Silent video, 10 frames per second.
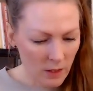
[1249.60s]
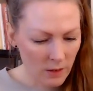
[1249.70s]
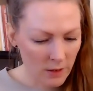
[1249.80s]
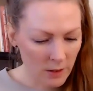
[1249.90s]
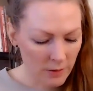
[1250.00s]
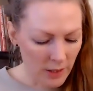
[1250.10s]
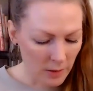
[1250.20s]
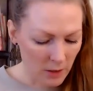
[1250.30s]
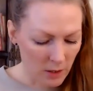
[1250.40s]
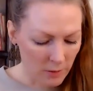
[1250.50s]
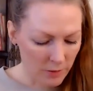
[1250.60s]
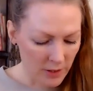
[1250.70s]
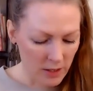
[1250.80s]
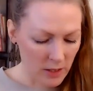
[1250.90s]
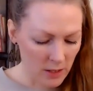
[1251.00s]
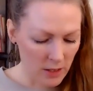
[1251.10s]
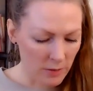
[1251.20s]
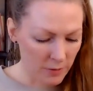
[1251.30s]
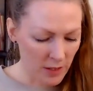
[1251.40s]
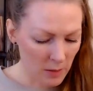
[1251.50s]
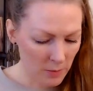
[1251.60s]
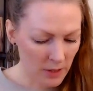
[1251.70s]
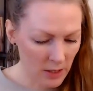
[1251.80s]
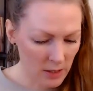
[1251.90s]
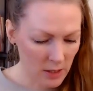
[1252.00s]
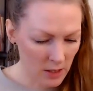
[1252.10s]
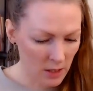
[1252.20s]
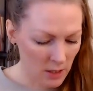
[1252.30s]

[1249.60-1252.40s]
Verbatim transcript: Clarify conflict and defeat, please.